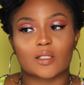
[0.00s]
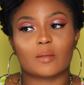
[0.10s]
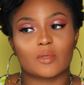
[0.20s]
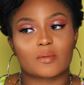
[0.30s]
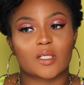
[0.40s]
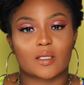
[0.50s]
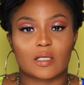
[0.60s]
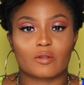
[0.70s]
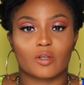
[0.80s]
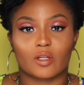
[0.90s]
some lipsticks
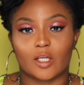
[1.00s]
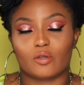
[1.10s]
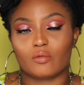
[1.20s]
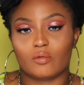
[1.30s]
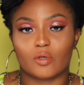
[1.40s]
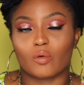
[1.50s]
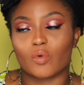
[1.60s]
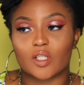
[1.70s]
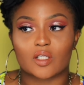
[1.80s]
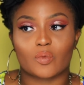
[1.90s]
out there like you know,
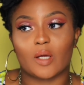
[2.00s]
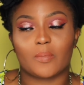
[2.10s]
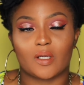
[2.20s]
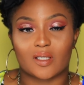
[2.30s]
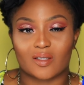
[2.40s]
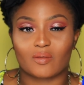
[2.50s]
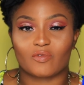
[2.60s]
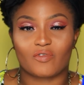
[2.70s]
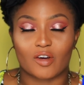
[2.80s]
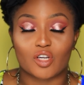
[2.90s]
one swipe and it's
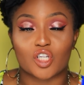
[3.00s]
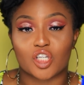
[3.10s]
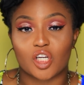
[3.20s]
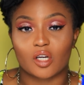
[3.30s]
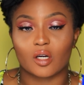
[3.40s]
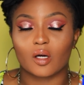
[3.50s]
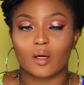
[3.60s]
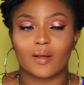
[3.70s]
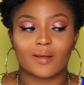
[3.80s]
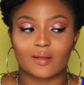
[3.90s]
very sheer.
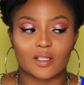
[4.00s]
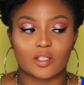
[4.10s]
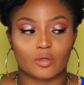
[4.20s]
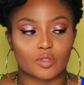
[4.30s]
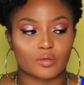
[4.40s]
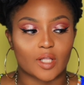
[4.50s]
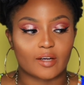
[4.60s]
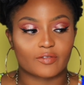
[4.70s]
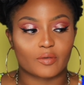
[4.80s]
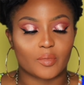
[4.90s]
These don't do
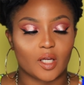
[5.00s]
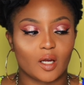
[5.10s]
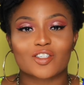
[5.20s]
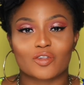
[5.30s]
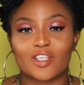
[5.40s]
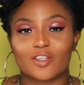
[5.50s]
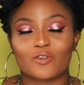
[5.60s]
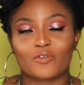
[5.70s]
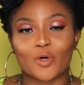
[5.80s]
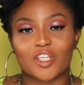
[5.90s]
that for me. So these are the
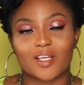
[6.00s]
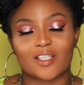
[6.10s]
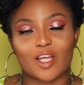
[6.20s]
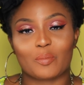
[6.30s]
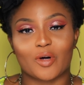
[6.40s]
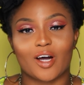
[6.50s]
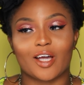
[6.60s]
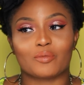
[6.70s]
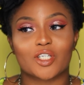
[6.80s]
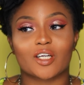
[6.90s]
4 shades that I bought.
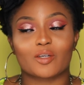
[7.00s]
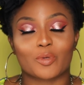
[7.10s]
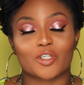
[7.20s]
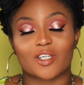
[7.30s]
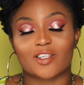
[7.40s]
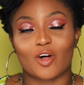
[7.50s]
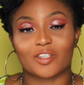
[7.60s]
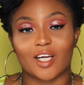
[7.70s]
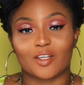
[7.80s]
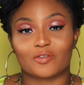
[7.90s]
I wish I could purchase all
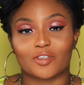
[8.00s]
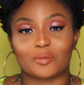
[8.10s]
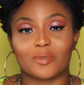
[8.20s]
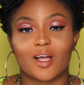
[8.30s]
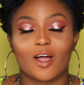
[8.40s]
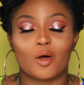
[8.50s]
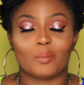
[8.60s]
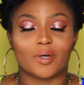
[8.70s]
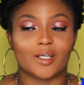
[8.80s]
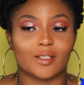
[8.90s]
9 of them,
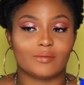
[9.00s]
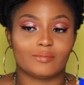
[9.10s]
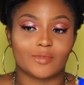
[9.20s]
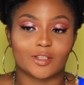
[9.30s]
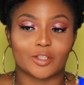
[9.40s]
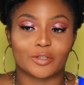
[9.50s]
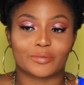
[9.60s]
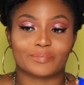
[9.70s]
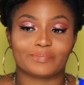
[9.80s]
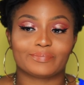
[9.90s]
but you know,